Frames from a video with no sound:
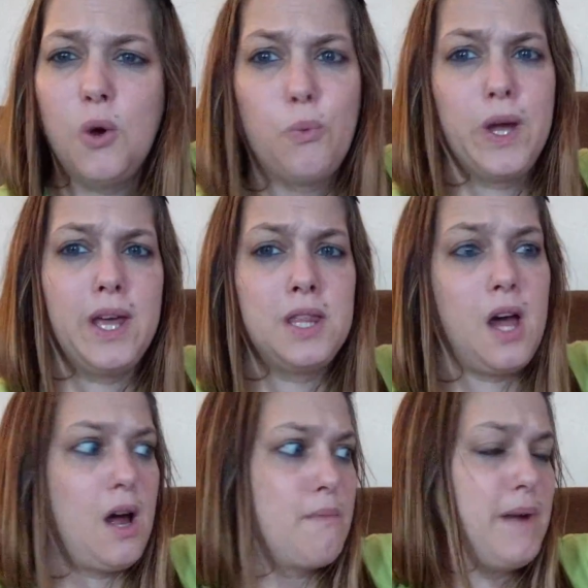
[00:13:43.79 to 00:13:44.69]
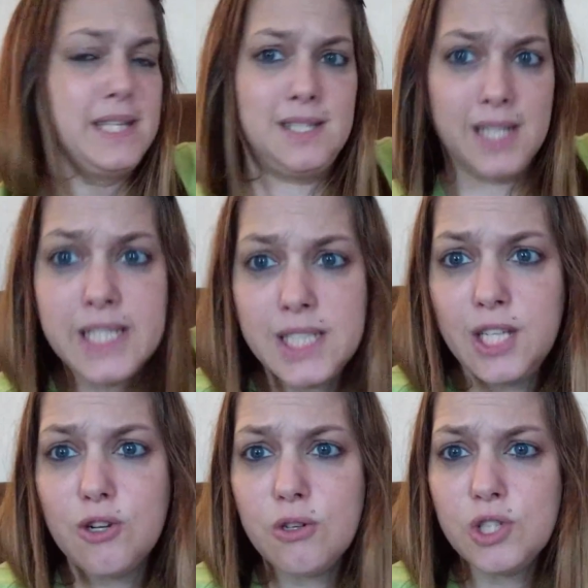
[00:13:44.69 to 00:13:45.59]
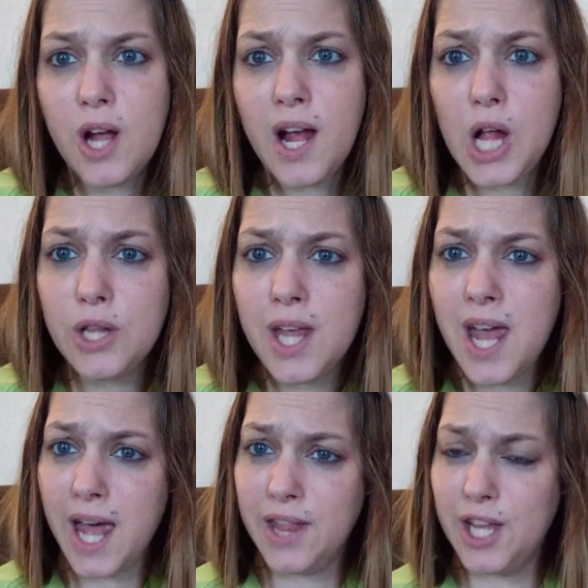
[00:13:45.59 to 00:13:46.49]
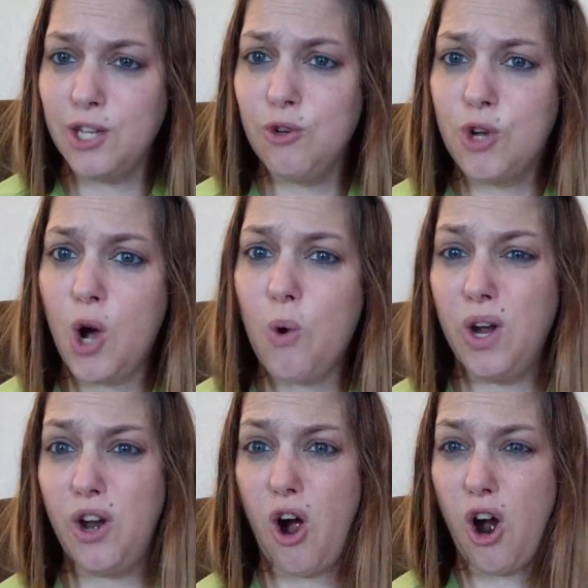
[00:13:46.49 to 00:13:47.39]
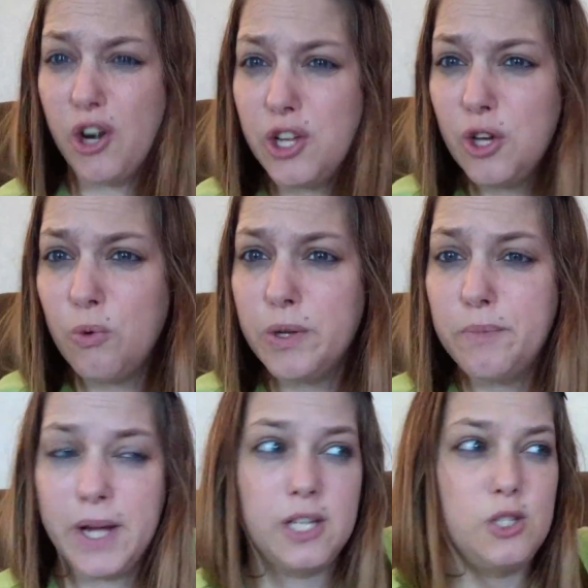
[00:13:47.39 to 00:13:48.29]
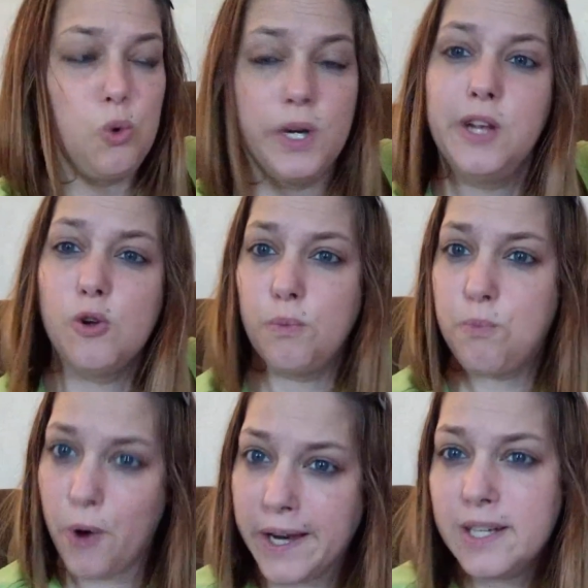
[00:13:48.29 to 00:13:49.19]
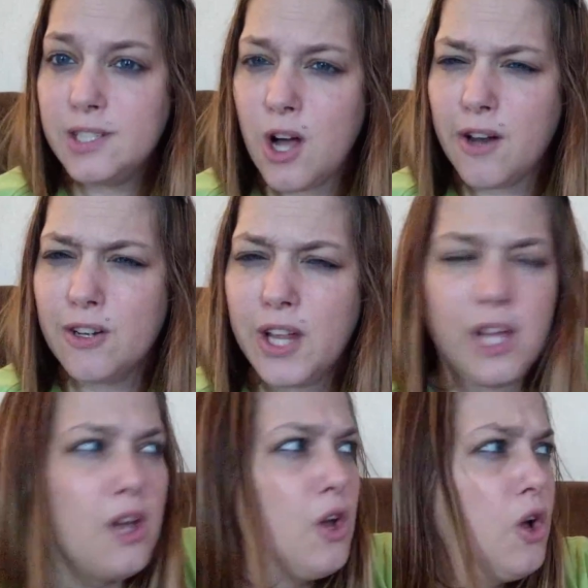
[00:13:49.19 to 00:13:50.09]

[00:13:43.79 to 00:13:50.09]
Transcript: with my 16-year-old child, and then you go and argue with my 20-year-old pregnant daughter. Like,